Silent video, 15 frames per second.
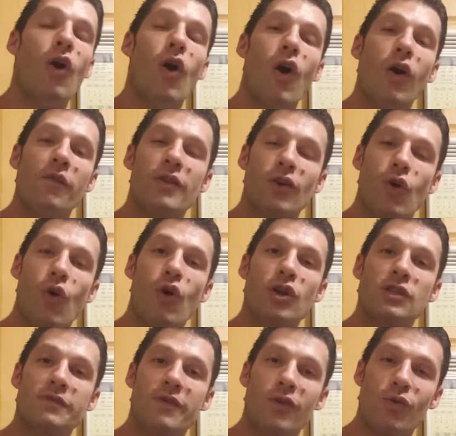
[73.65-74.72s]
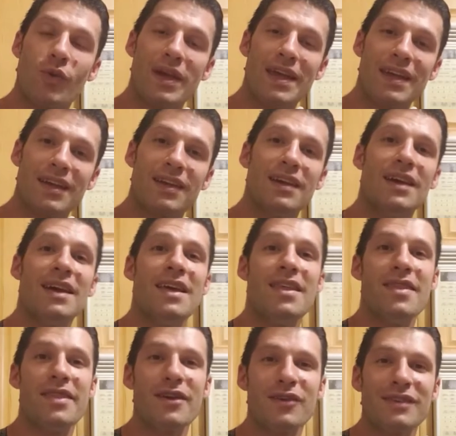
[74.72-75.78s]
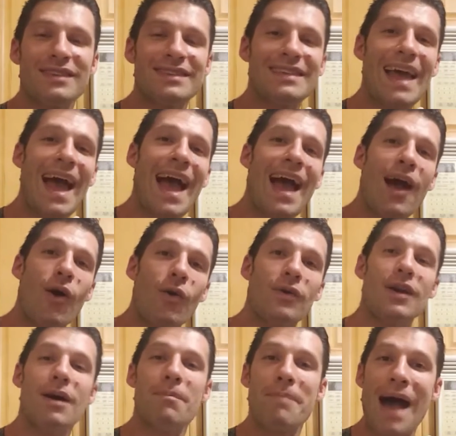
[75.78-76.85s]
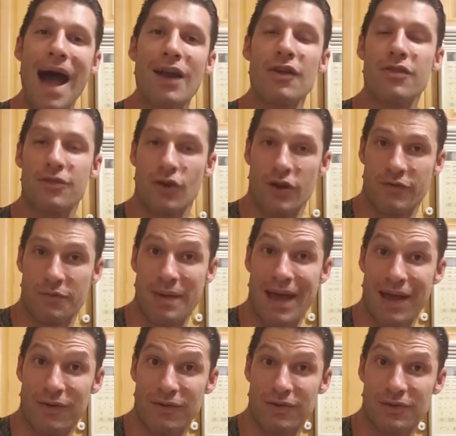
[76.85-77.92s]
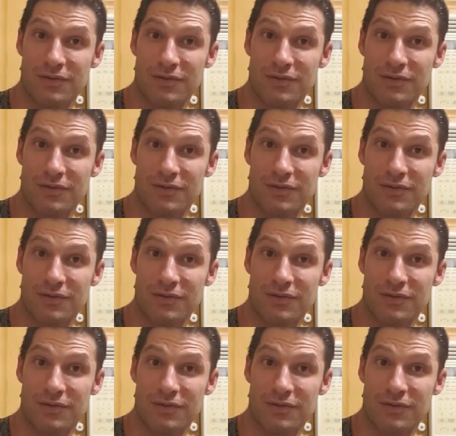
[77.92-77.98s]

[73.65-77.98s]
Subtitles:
Over the course of a week, they're down about a third of a pound.